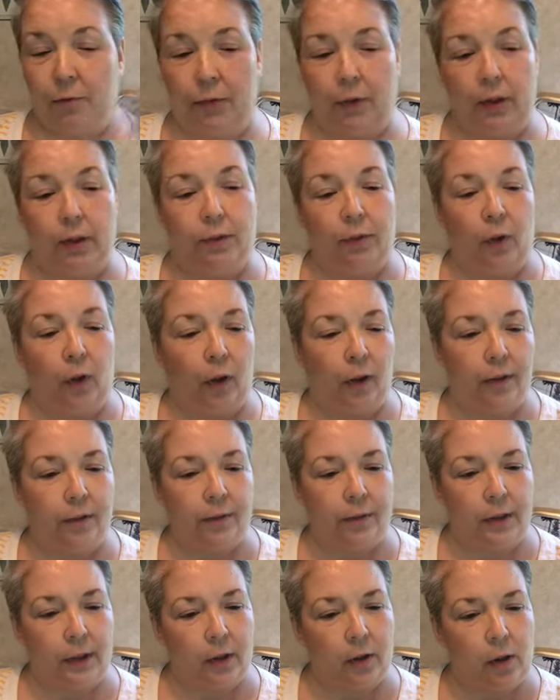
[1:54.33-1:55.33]
rid of all
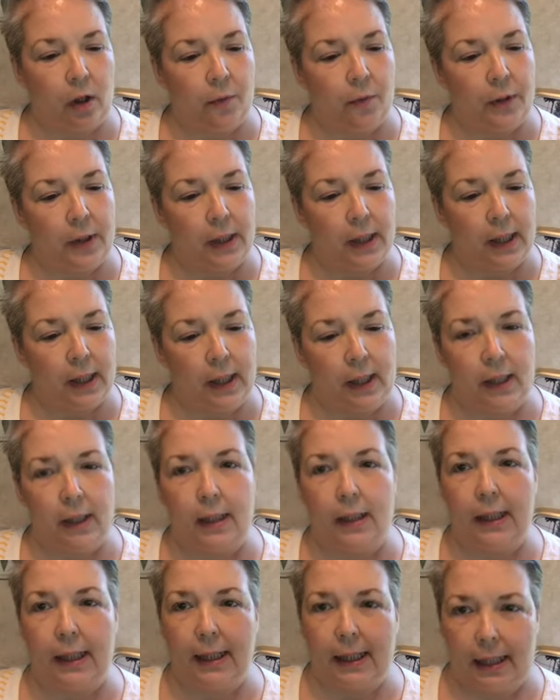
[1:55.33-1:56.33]
the coffee stains
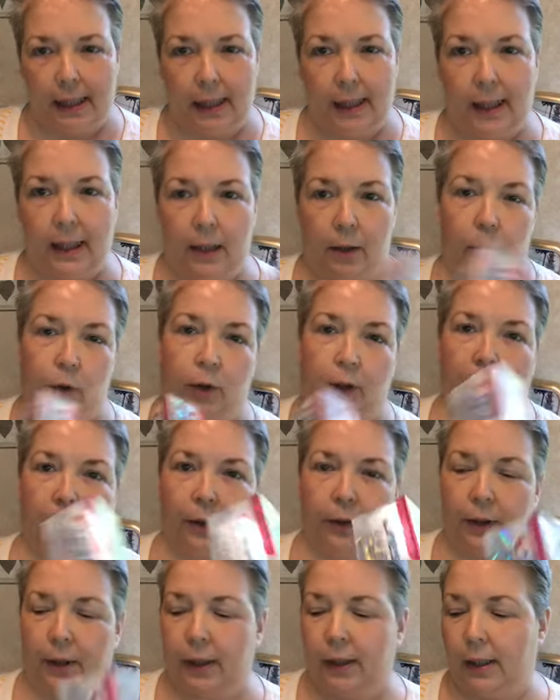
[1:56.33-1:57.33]
and the tea and all the
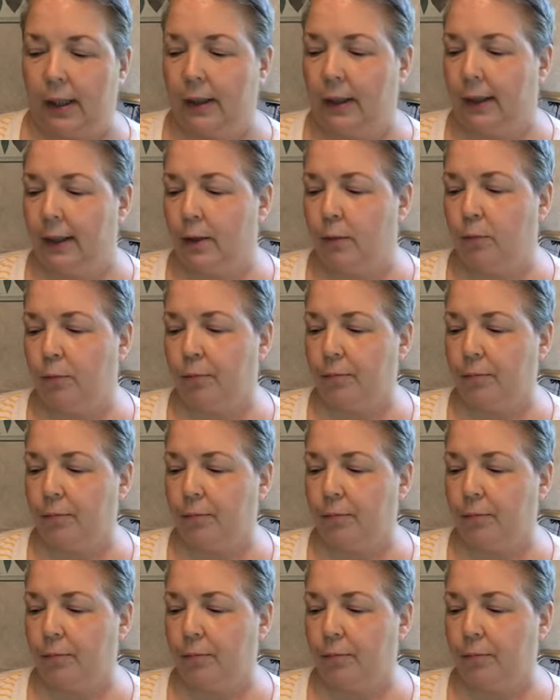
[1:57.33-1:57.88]
other things I like.